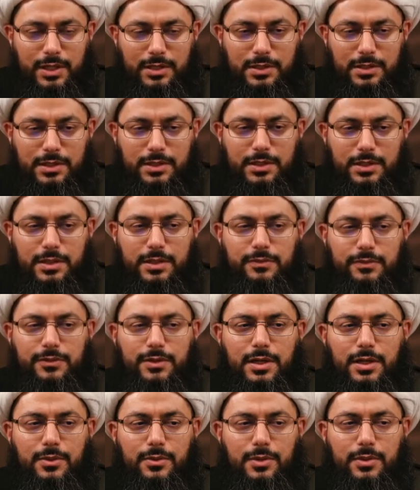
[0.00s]
those
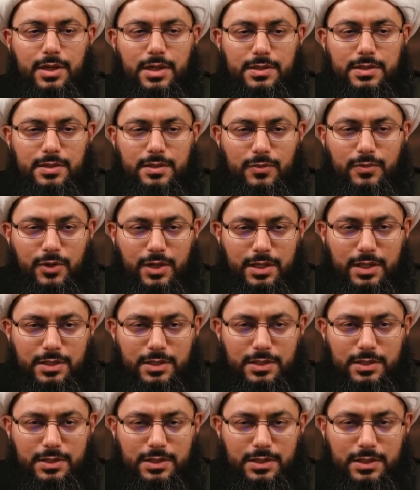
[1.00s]
instructions based
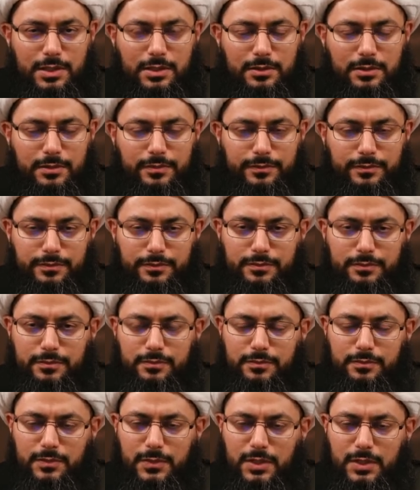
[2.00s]
on the
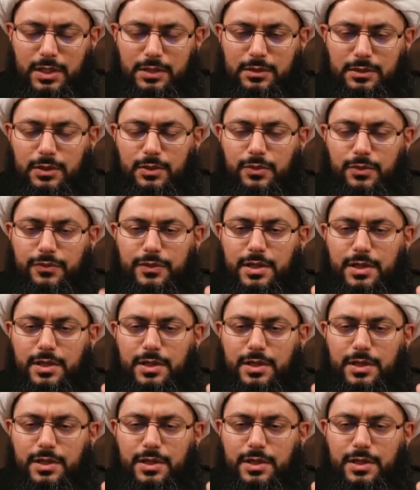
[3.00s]
will of Allah